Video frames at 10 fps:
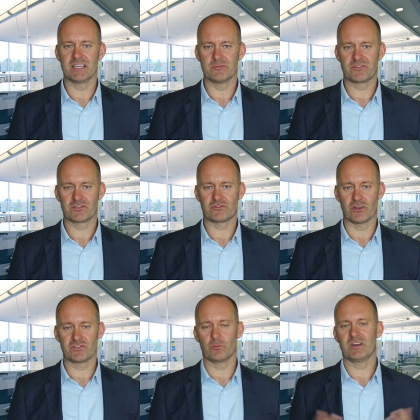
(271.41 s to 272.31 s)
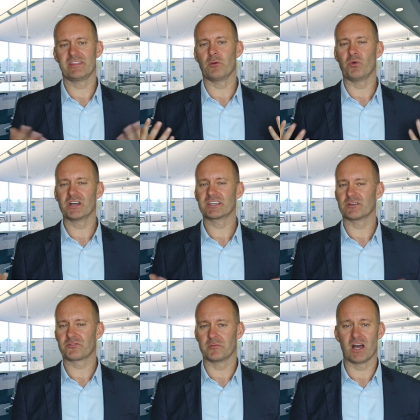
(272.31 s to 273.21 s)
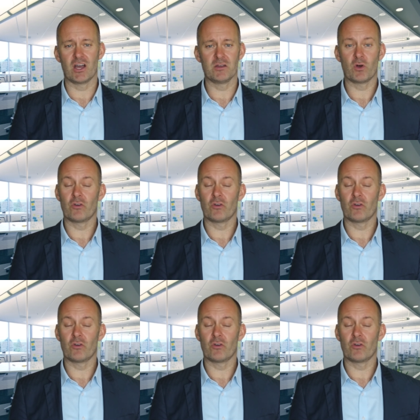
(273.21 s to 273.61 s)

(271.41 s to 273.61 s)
infrastructure when they're working from home,